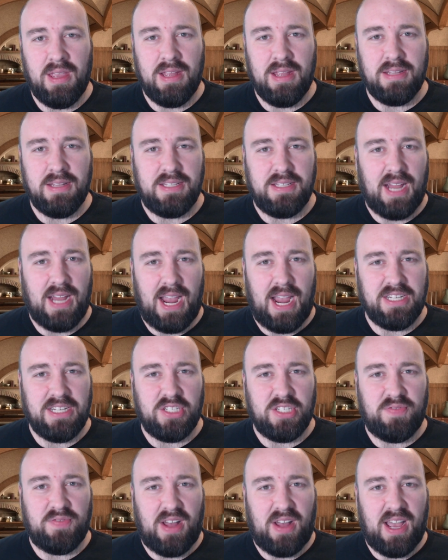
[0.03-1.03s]
Did I
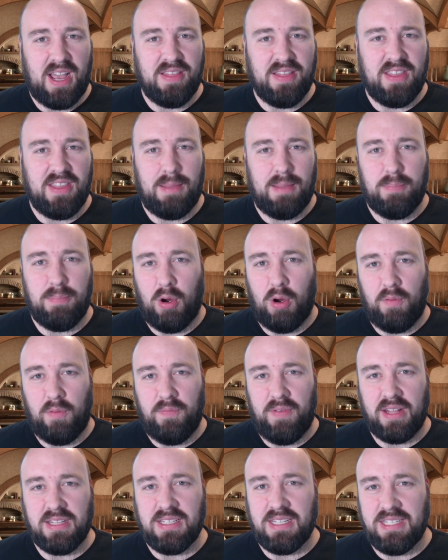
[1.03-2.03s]
just find the
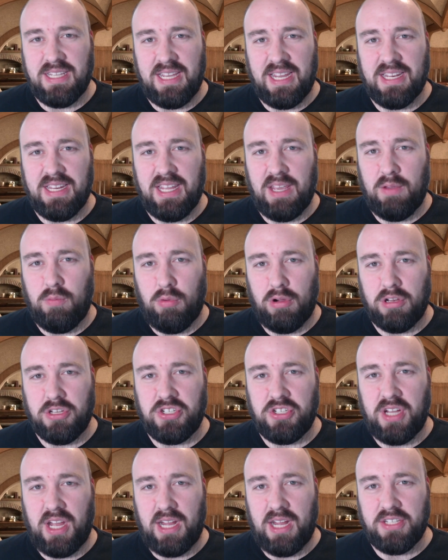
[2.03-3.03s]
perfect D&D
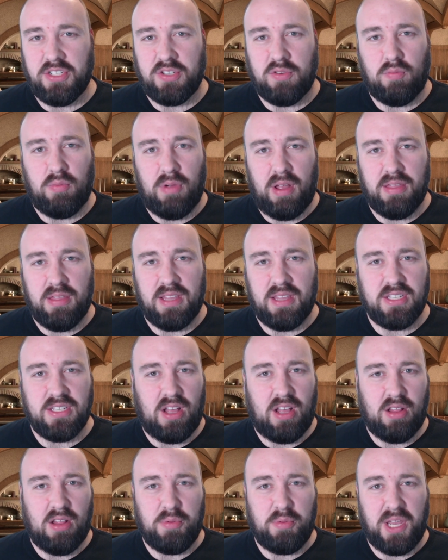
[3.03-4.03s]
one-shot to run this
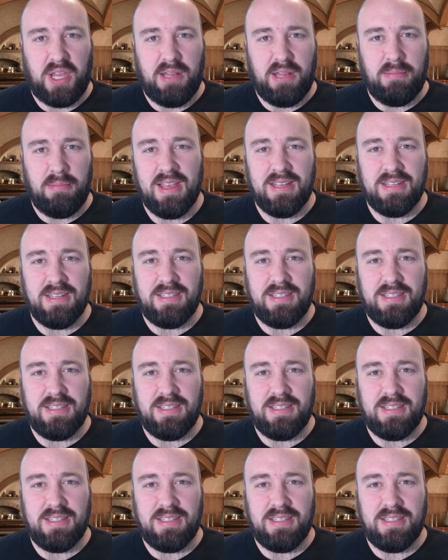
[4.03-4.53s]
Halloween?